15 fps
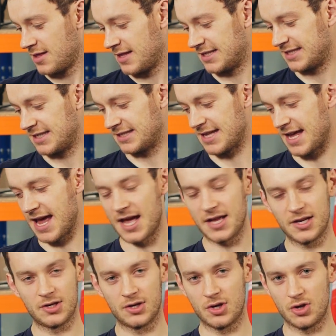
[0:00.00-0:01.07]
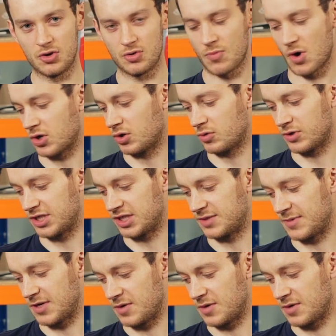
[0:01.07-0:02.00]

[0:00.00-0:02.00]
This is their new model, which has been